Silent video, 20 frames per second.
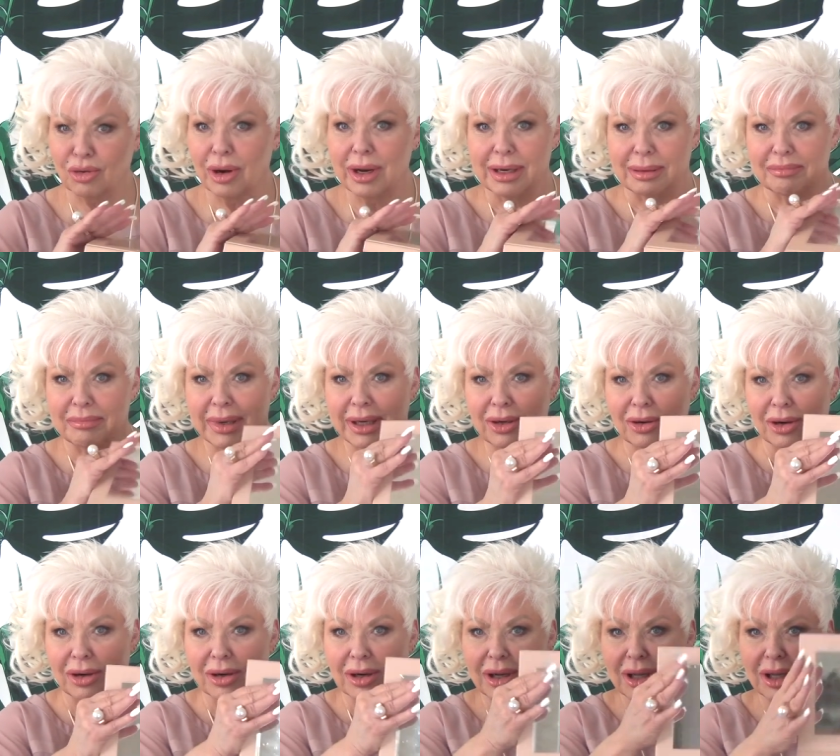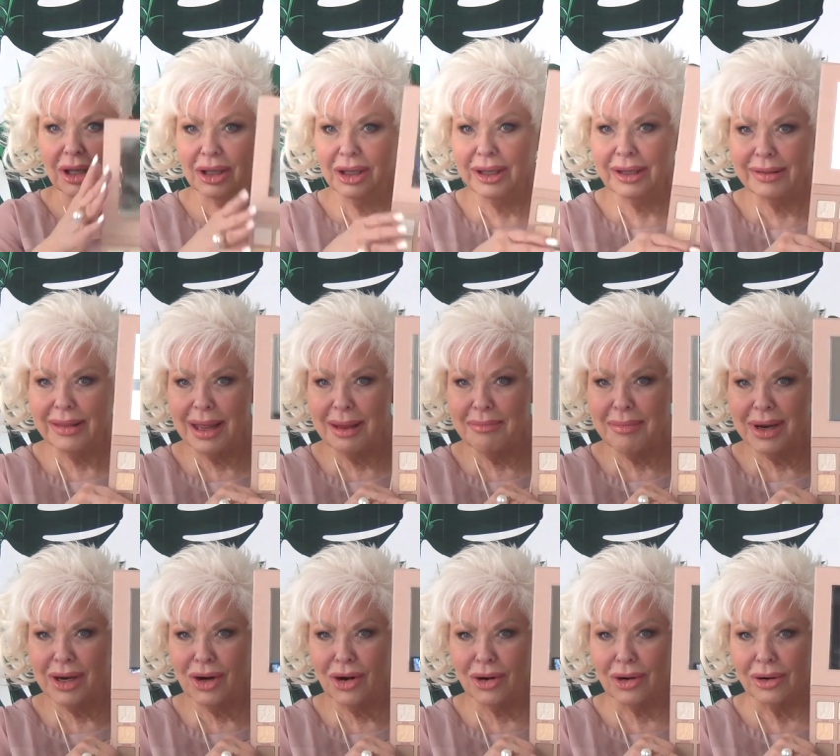great mirror. Look at that
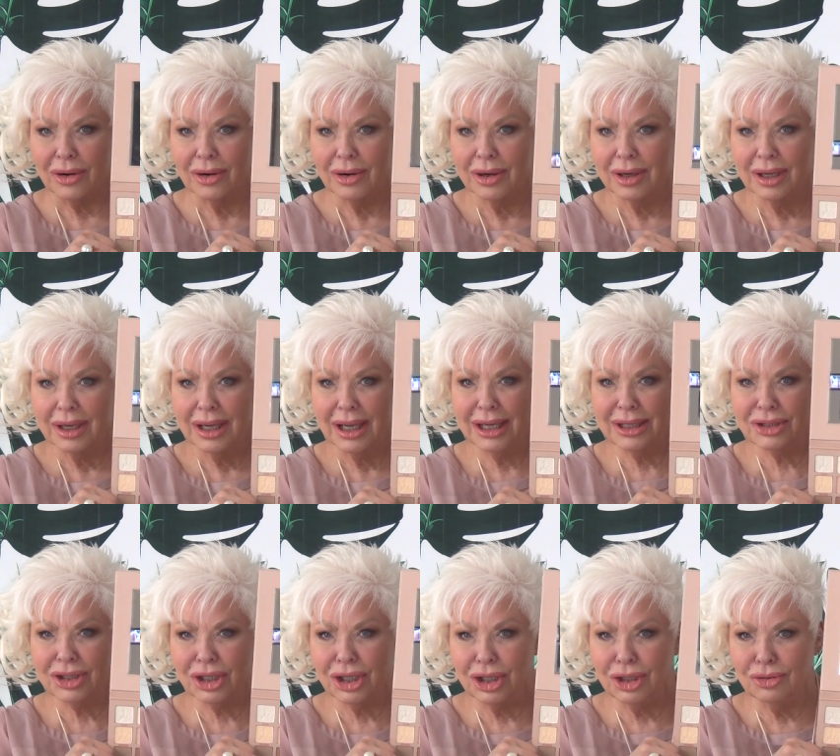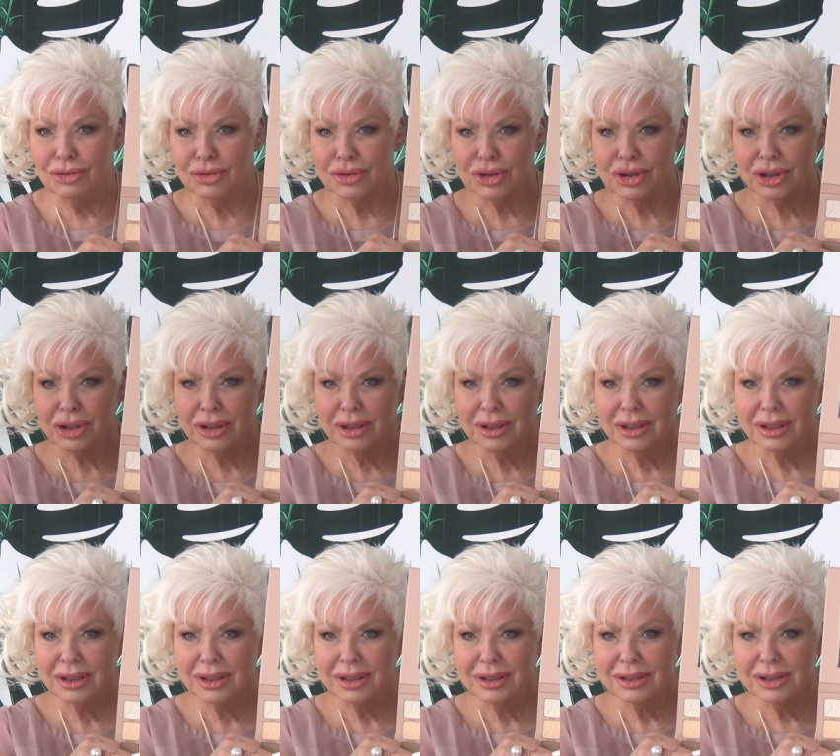mirror. It's huge.
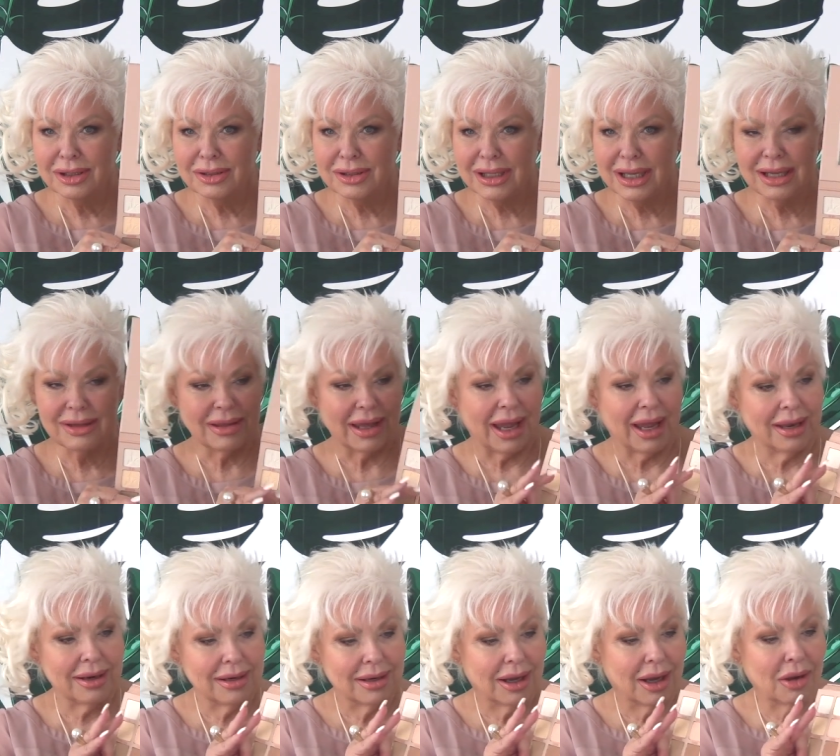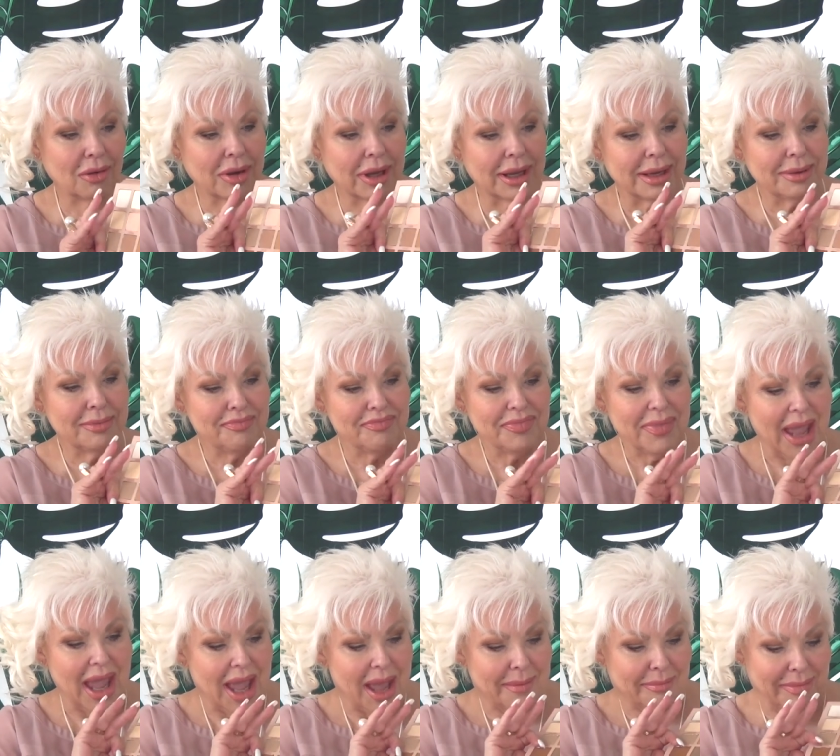Do you see that? Okay.
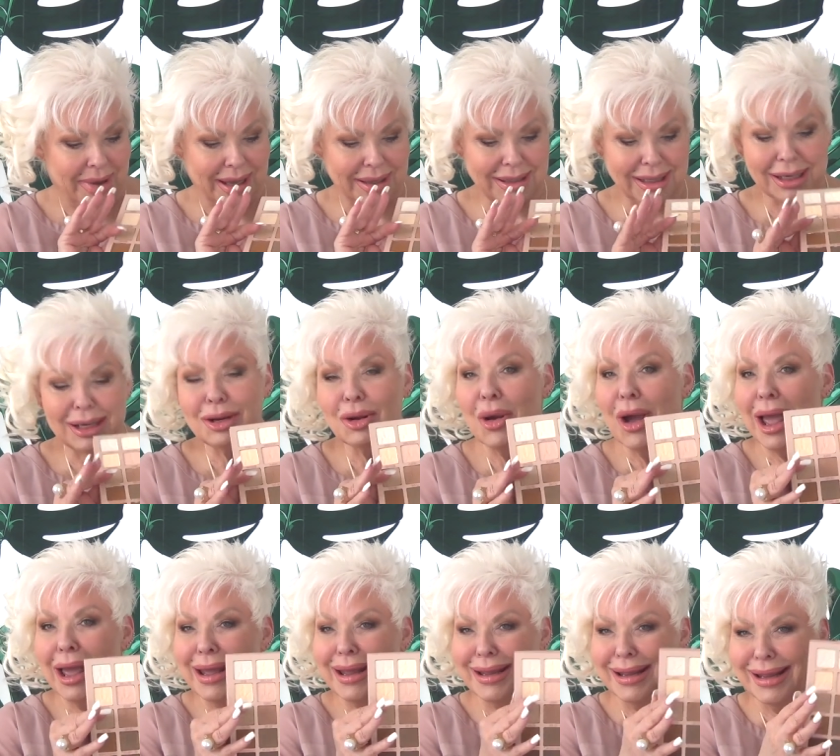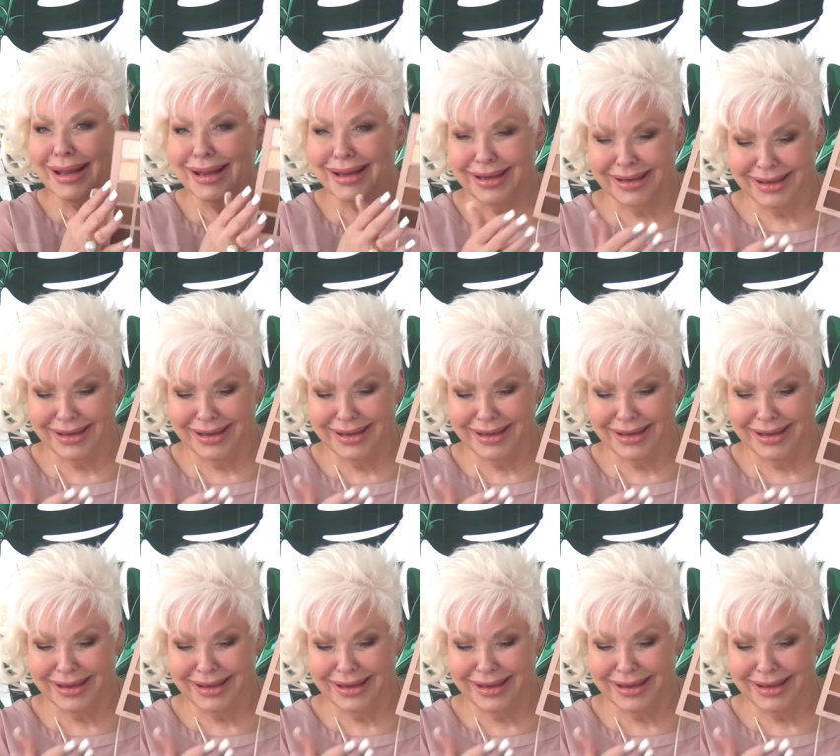But anyway,